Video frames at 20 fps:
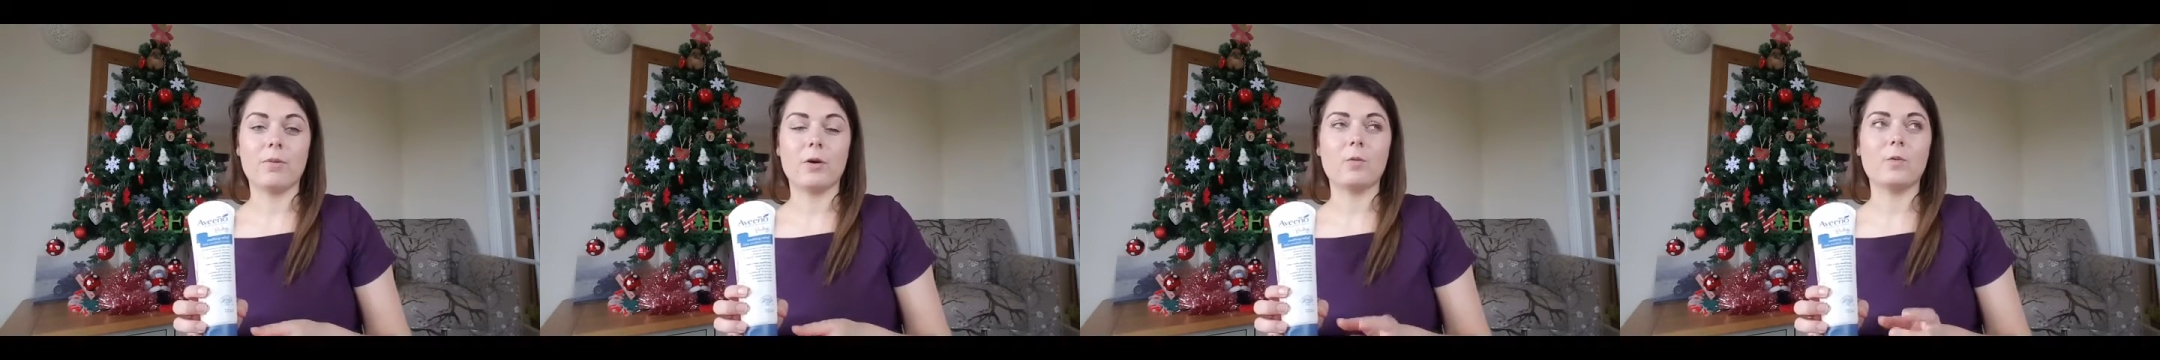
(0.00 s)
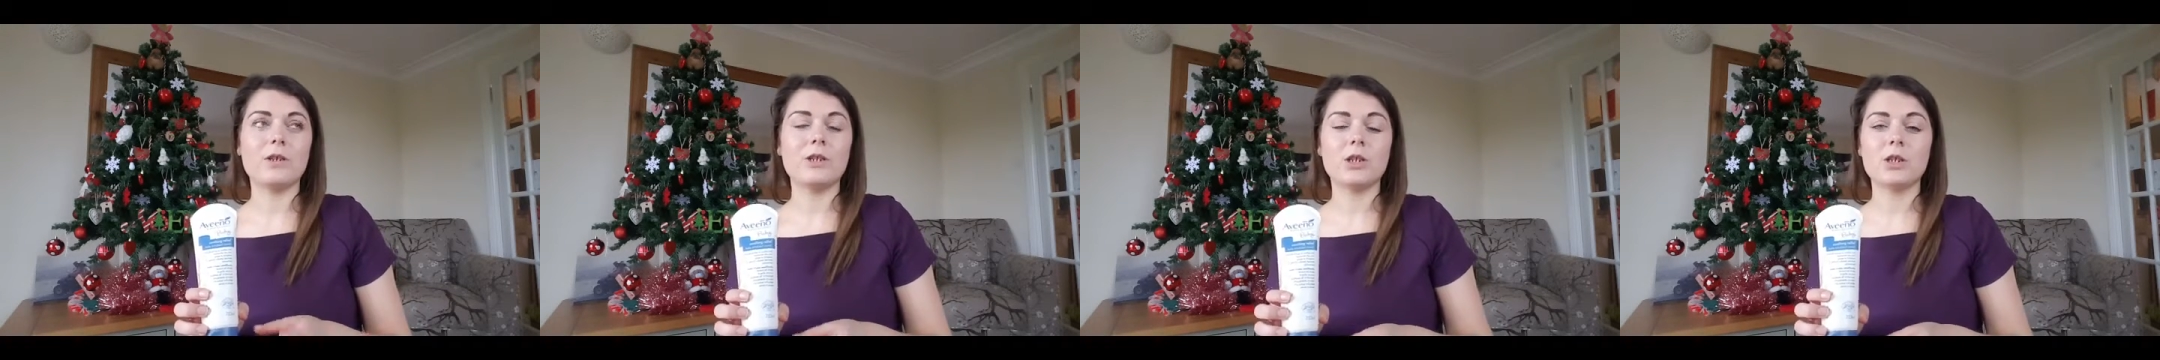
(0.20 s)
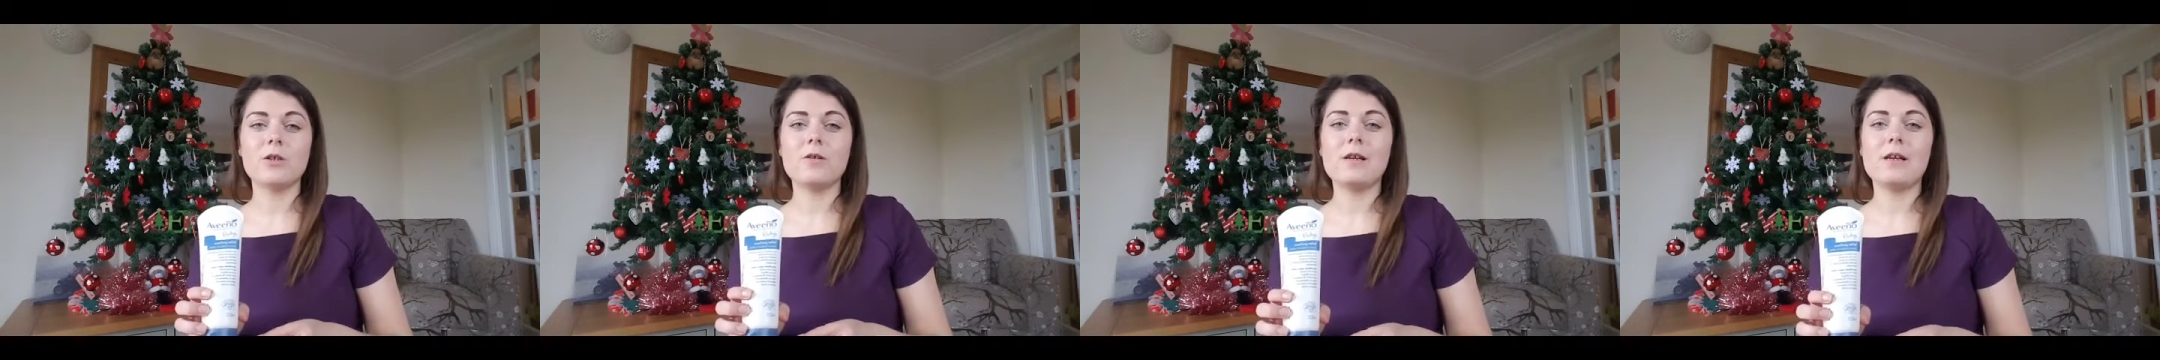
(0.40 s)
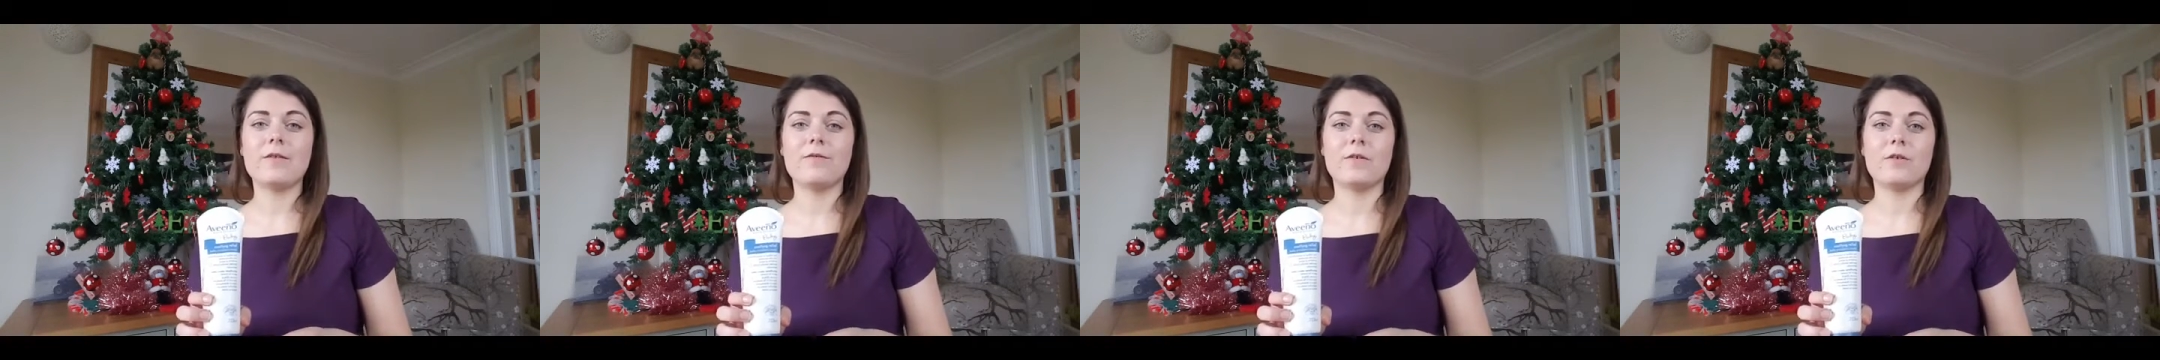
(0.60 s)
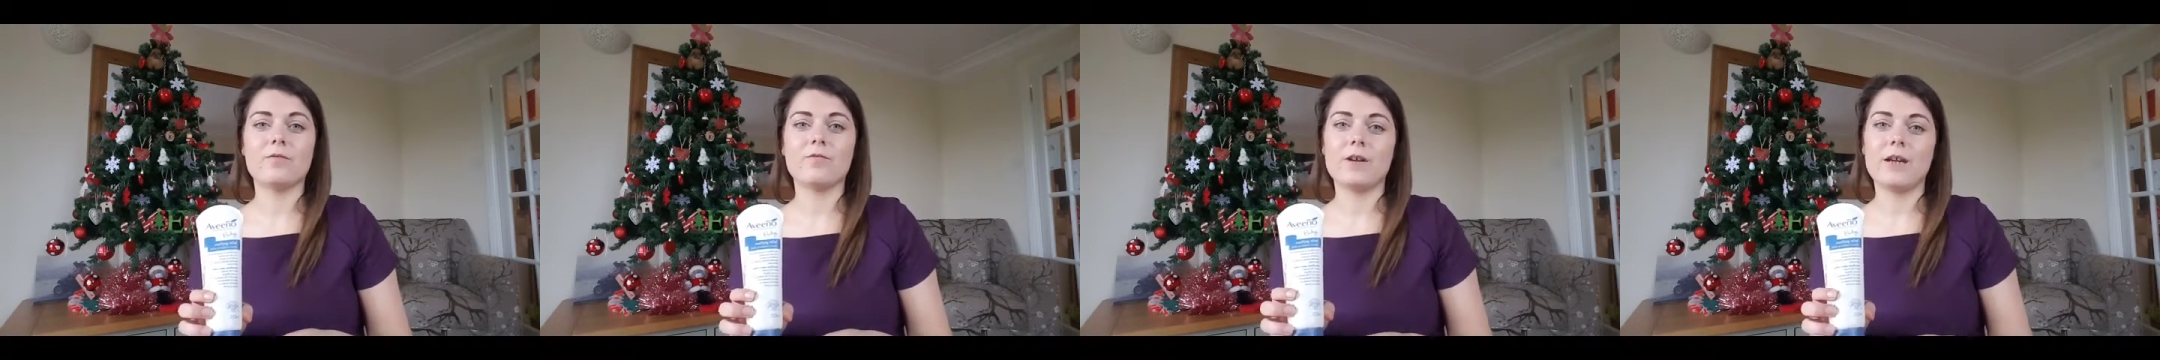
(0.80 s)
but we do
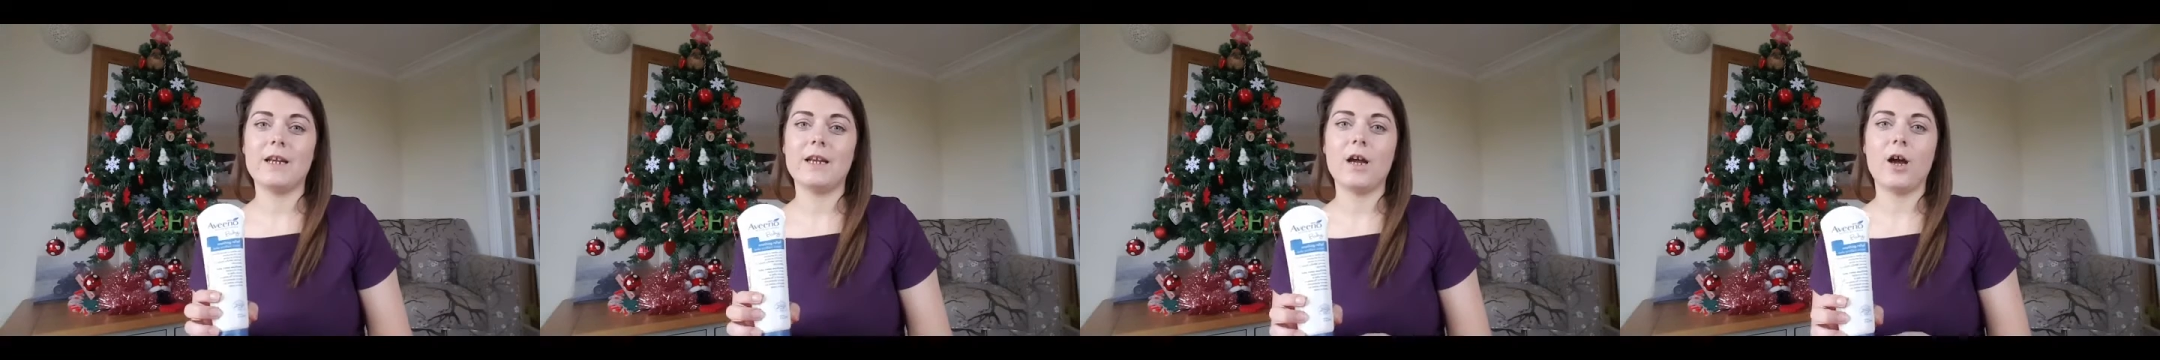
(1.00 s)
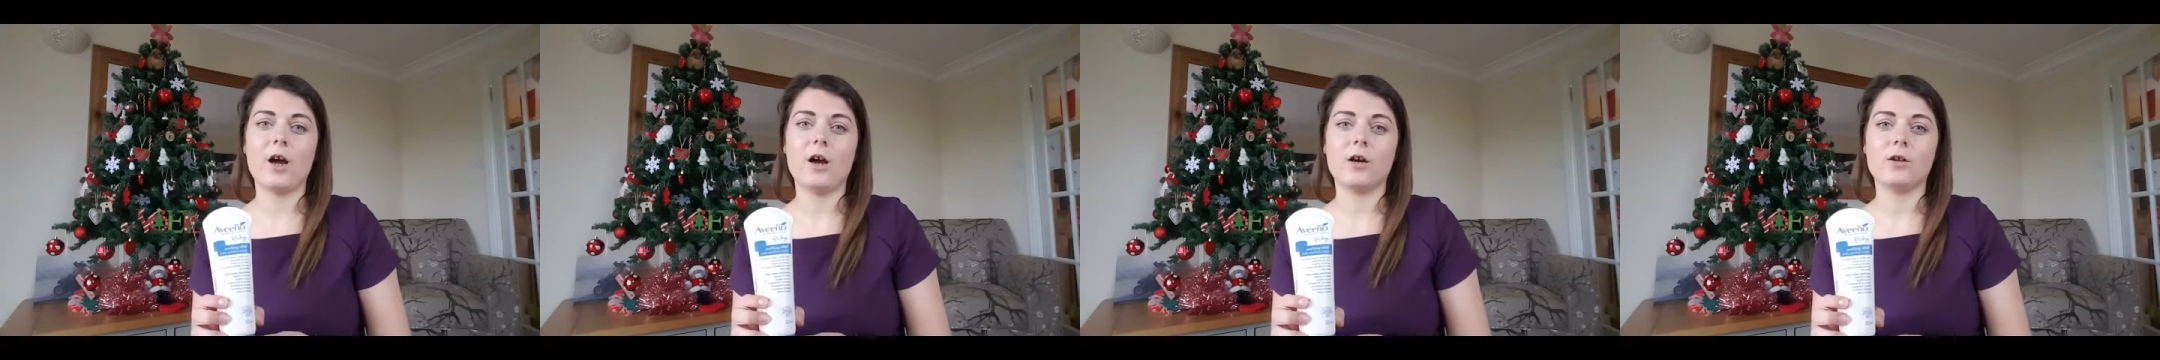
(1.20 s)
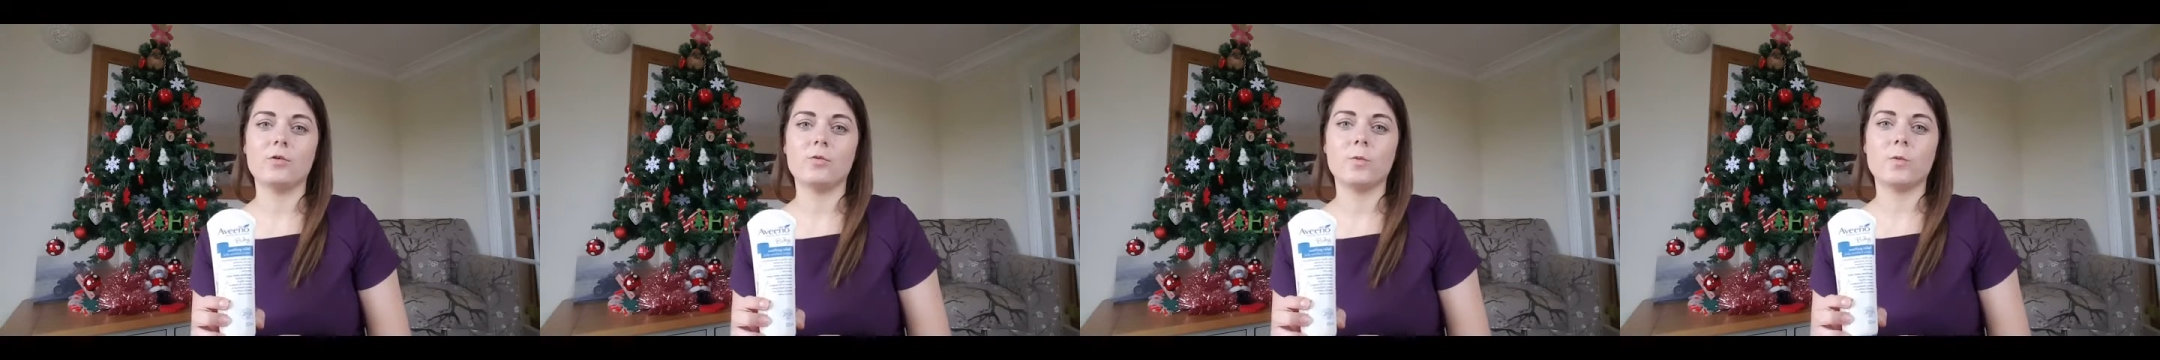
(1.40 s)
live in a really hard